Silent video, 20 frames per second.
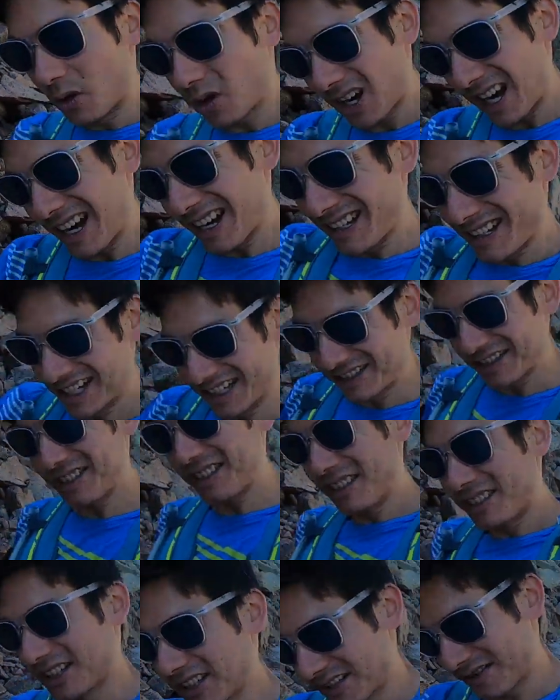more high
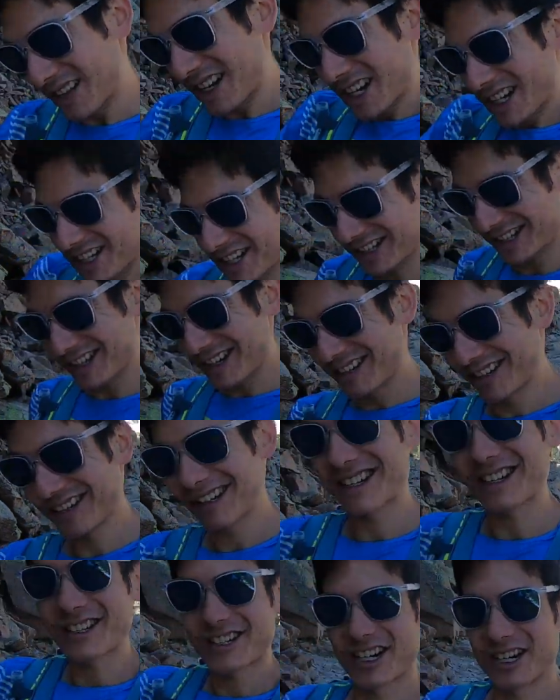intensity stuff actually. I
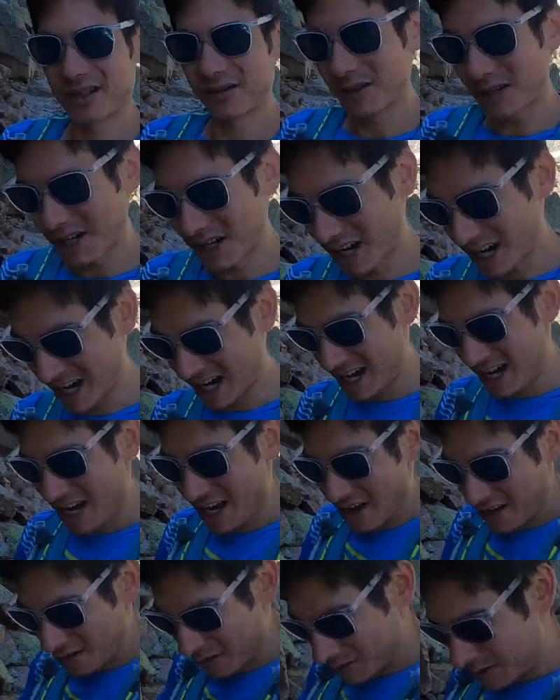think I shied away
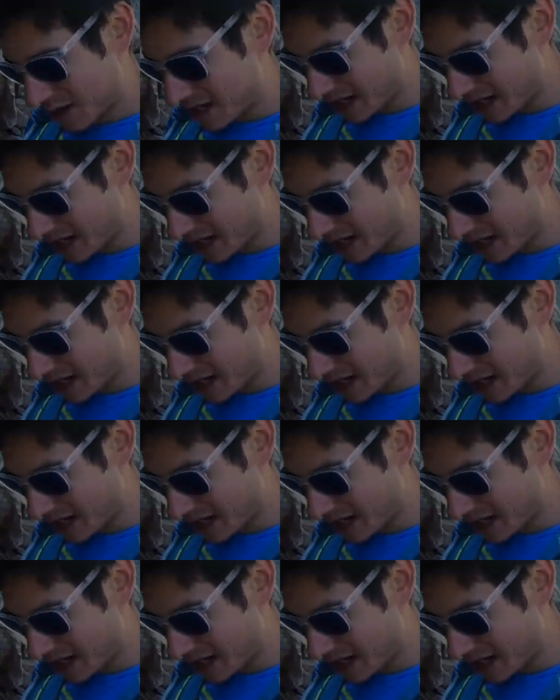from